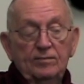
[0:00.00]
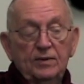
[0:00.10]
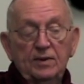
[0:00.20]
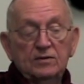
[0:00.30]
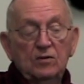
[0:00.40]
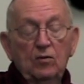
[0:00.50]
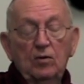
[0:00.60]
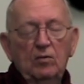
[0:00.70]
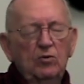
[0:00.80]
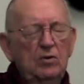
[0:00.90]
it's a
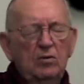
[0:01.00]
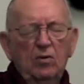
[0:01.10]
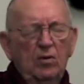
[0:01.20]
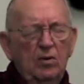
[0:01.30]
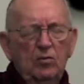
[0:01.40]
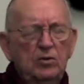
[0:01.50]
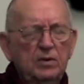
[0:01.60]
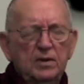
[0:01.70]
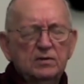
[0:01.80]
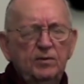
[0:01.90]
horrible, horrible
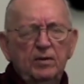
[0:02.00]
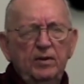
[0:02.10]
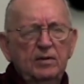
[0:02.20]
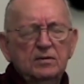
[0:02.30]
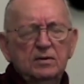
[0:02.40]
experience.